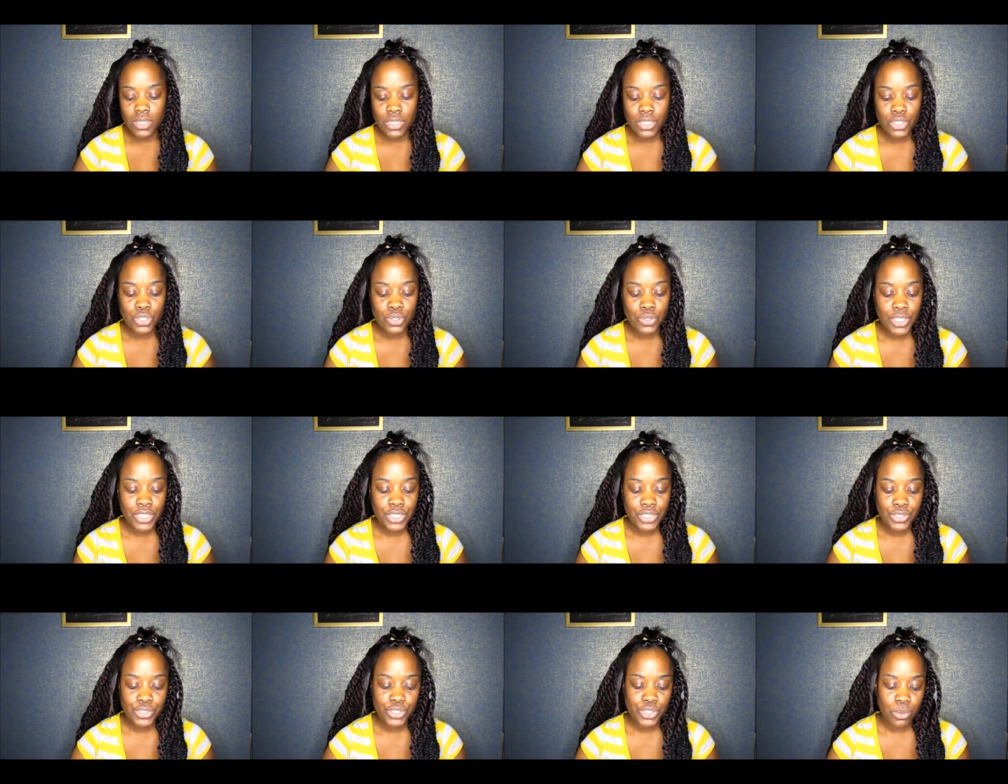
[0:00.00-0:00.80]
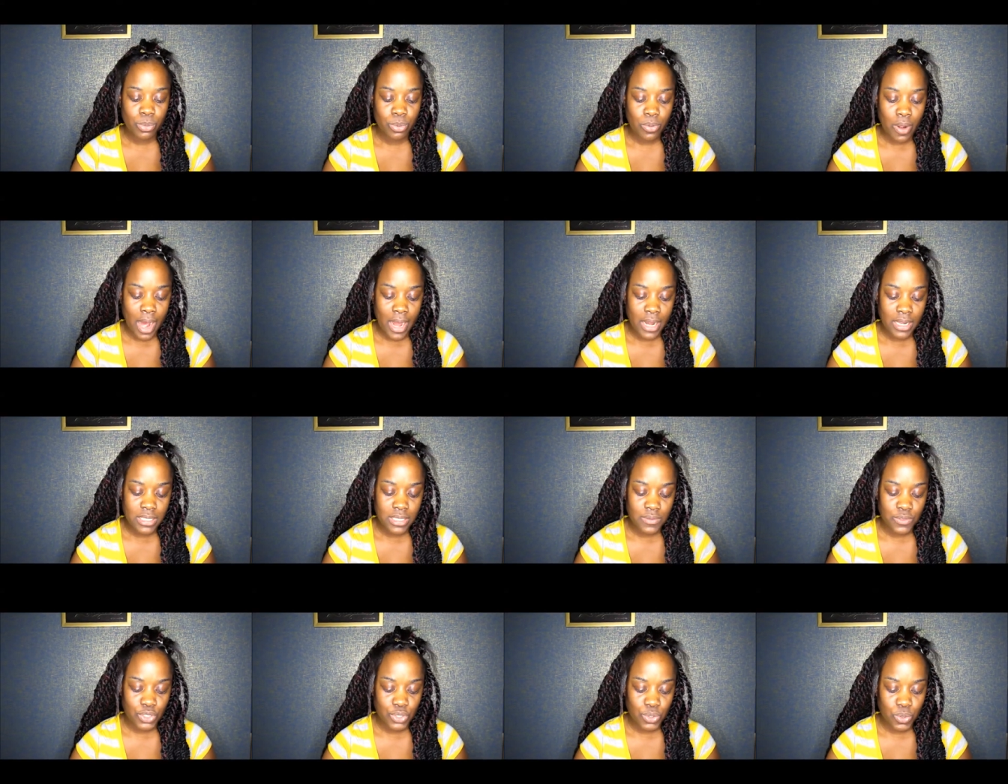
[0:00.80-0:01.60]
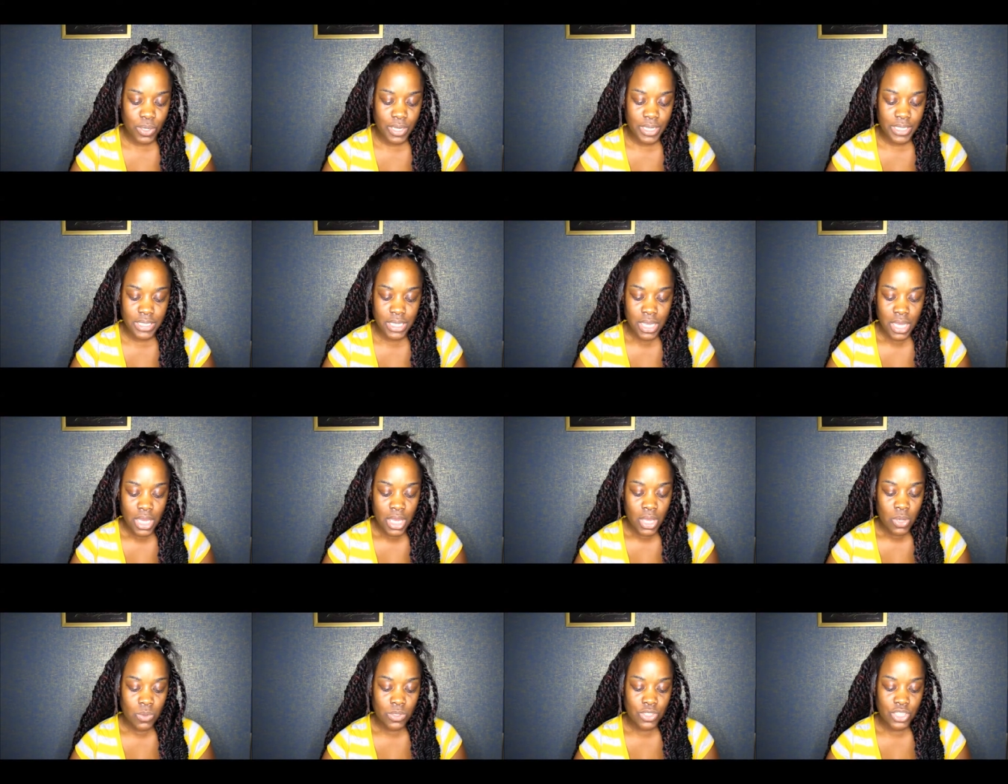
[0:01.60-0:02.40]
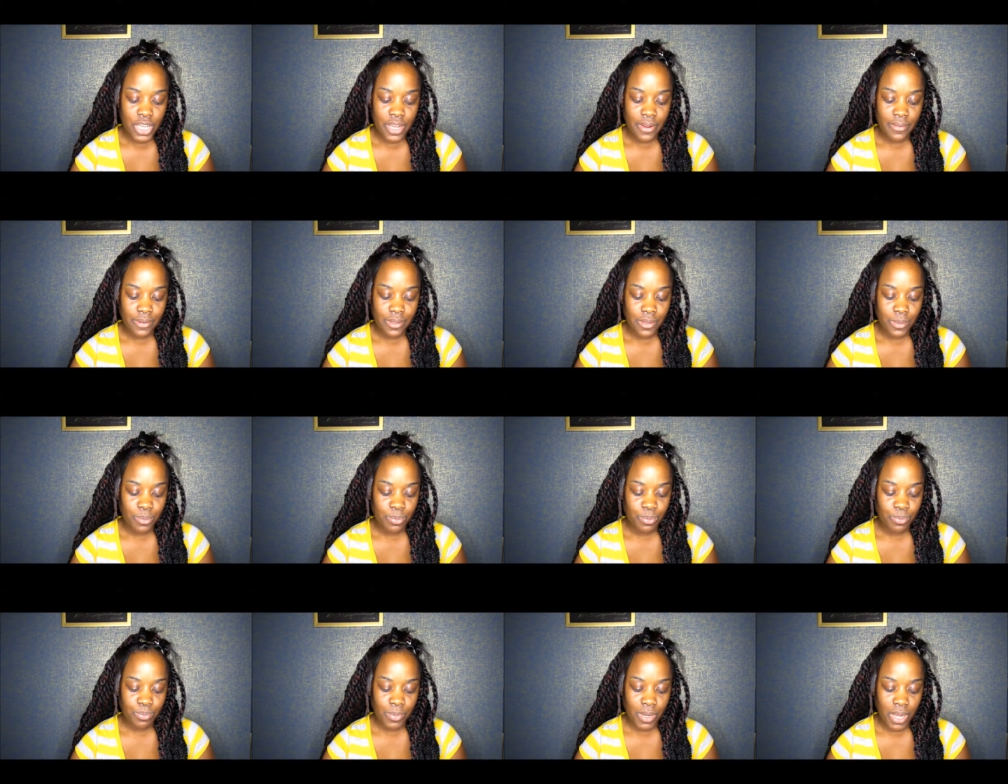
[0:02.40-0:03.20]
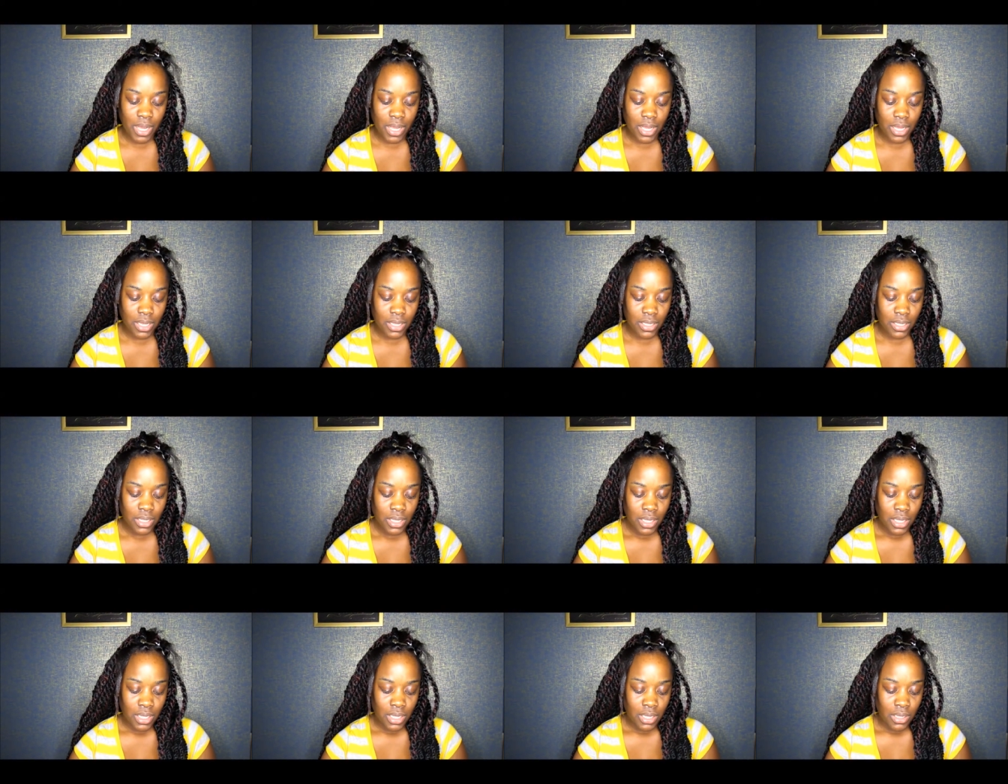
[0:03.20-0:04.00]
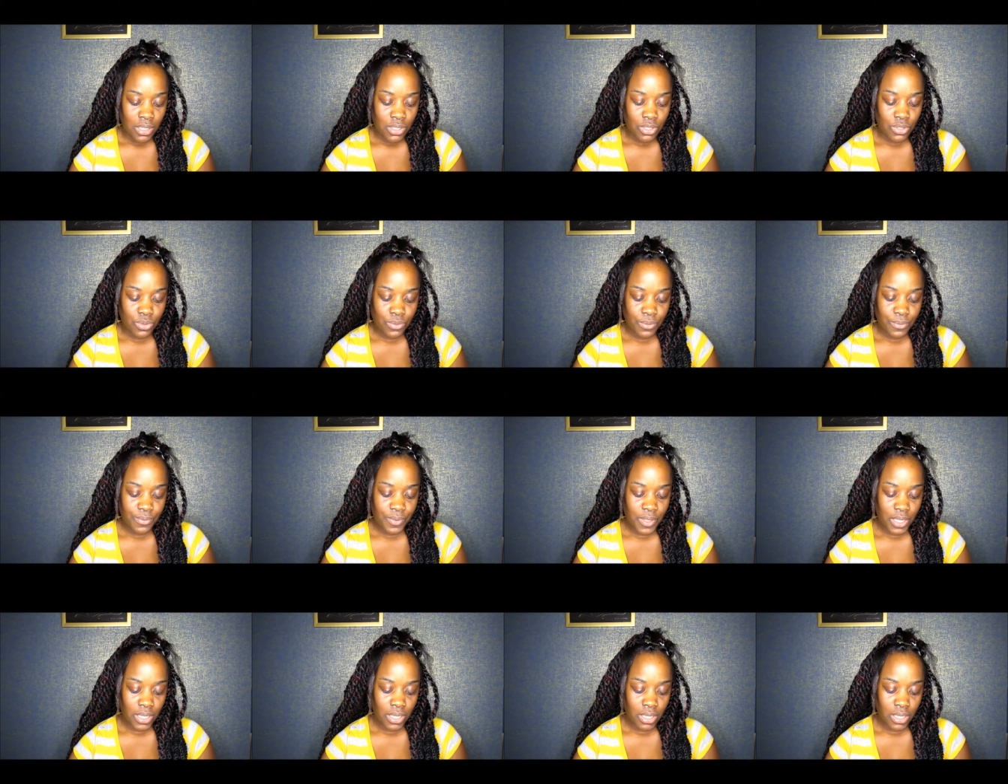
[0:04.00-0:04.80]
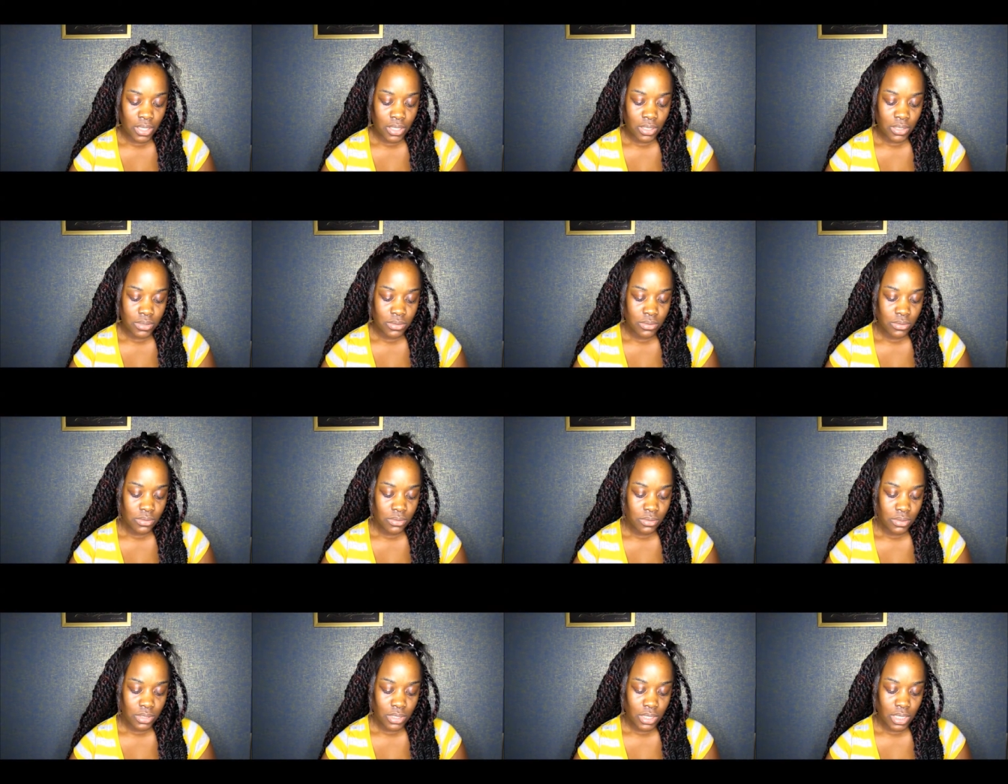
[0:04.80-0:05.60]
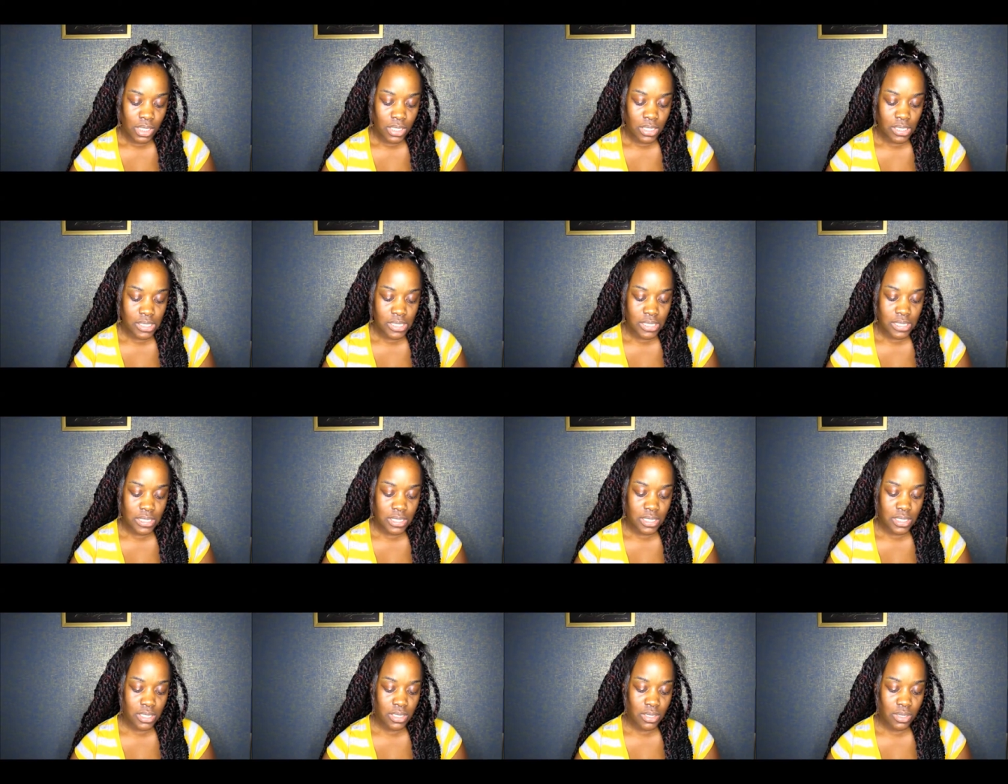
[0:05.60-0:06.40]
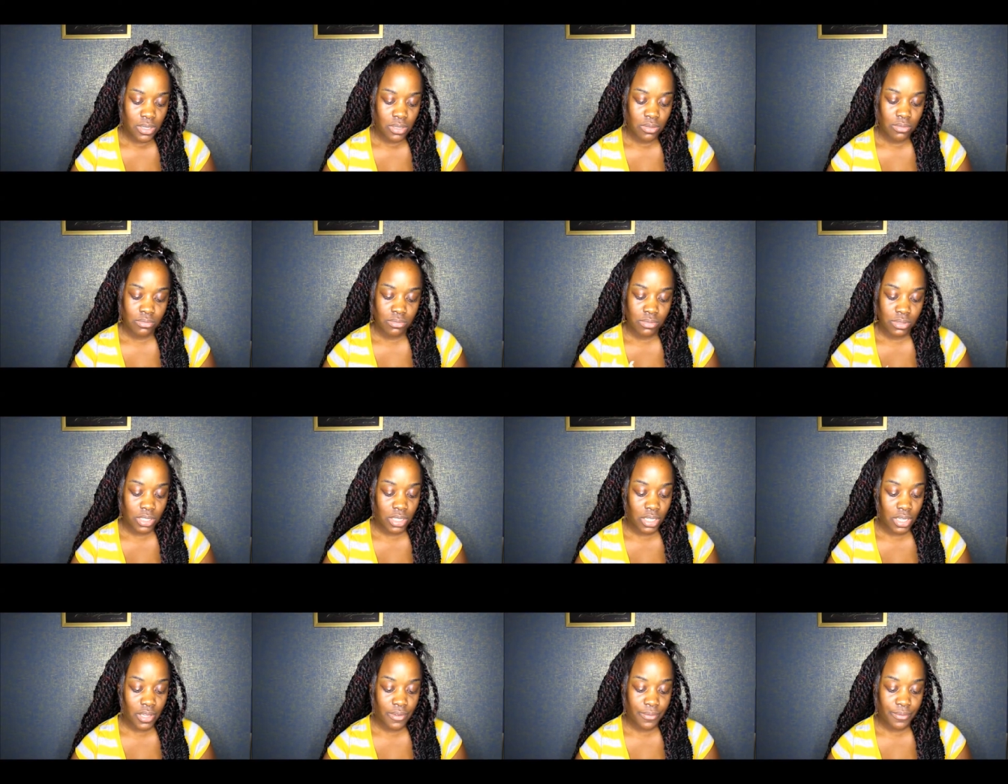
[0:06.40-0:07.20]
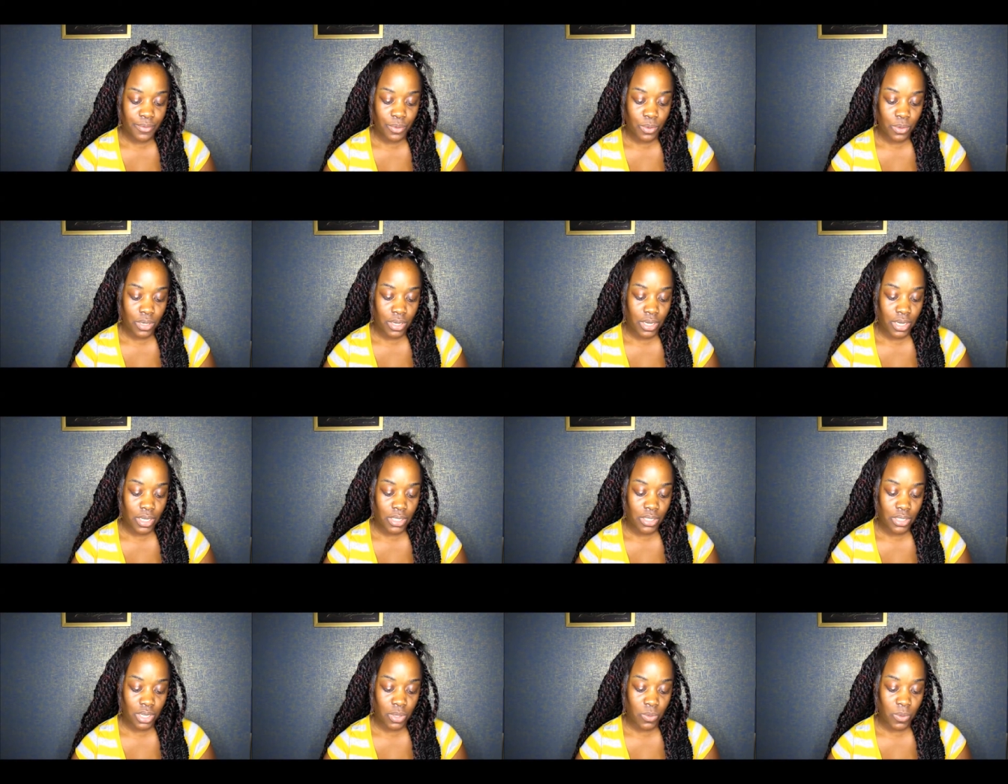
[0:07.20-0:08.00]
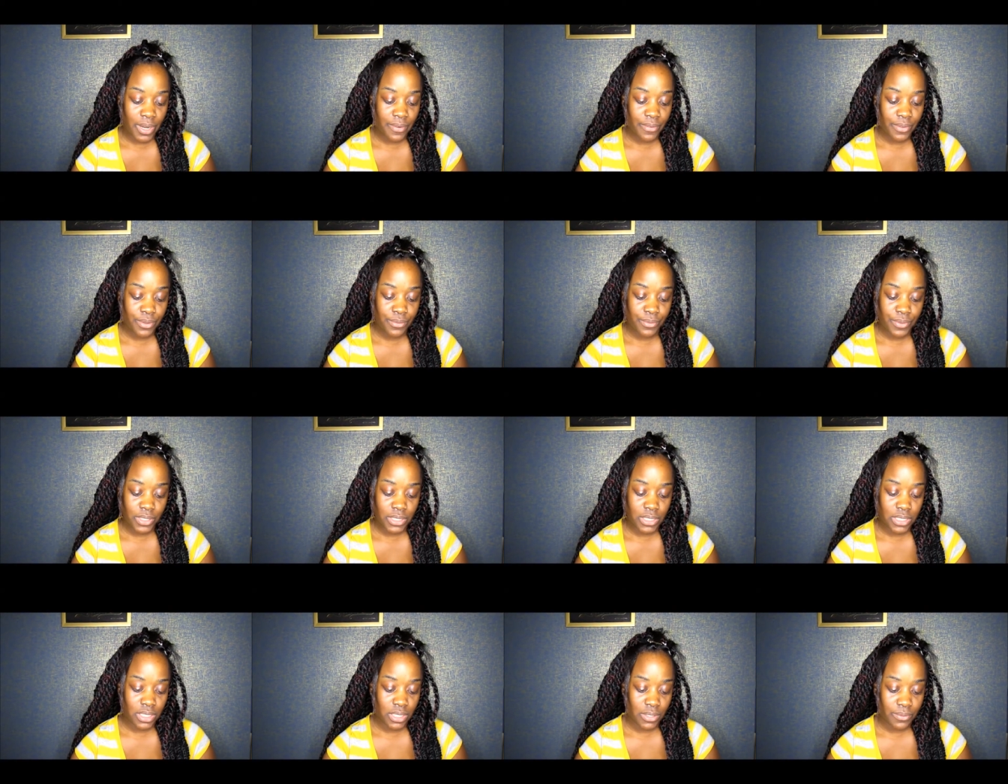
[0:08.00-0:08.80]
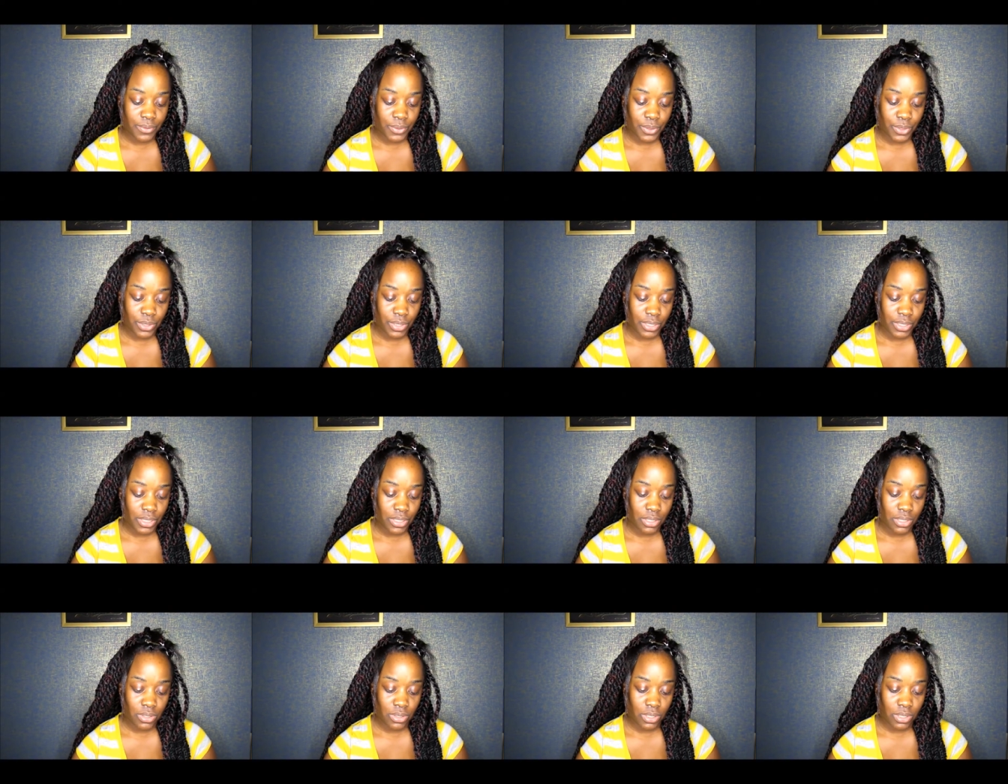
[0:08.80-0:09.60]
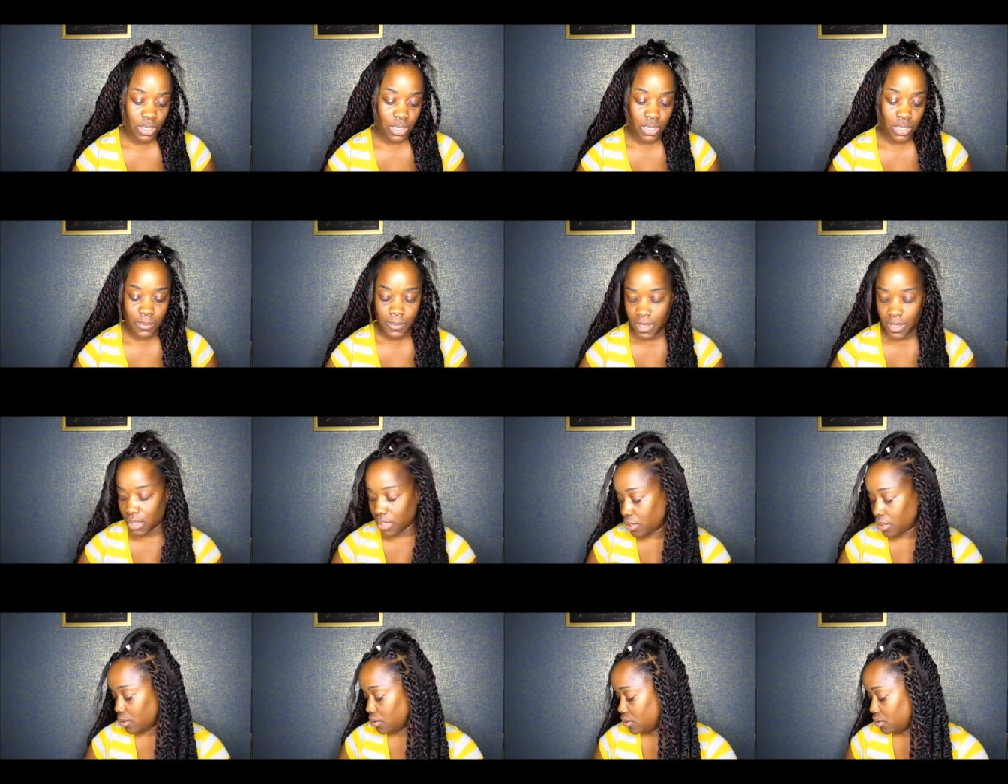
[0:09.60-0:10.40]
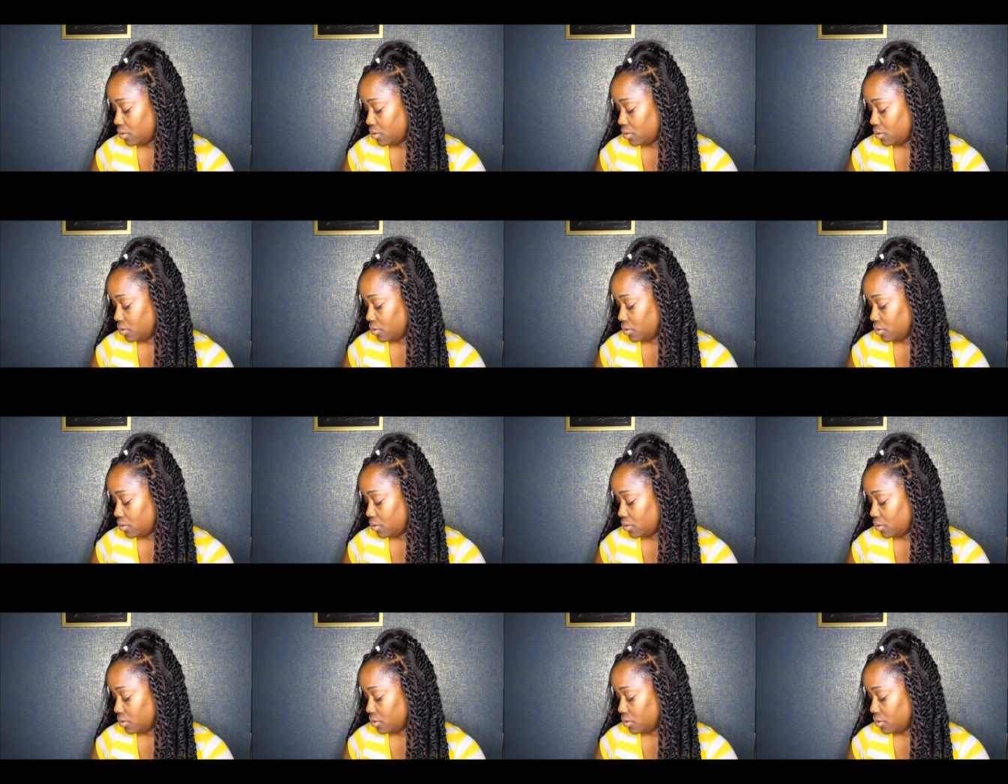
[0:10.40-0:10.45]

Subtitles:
You can use your products of choice, whichever you feel is good for, you know, whatever you feel is good for your hair.